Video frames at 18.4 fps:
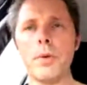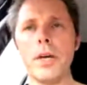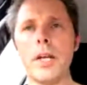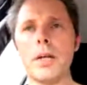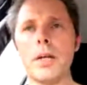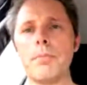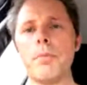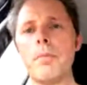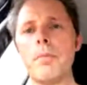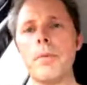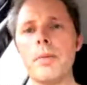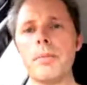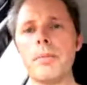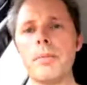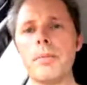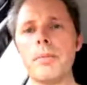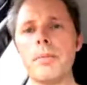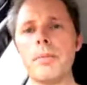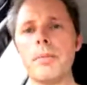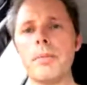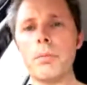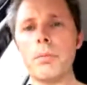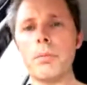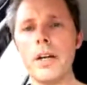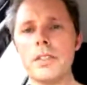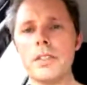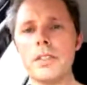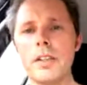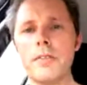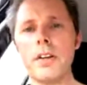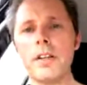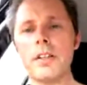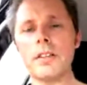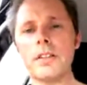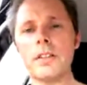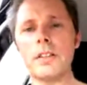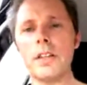we had a pop up cafe on Brighton
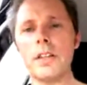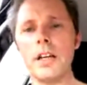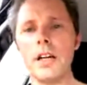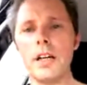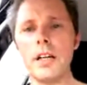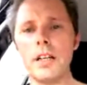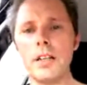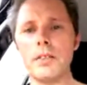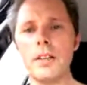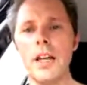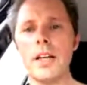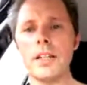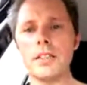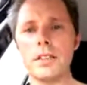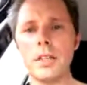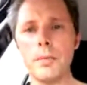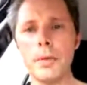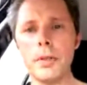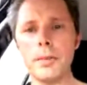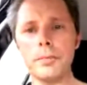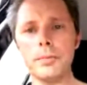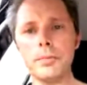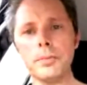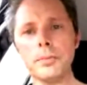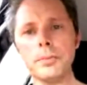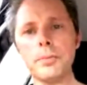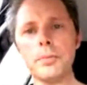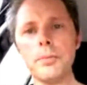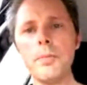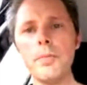Seafront uh, last summer.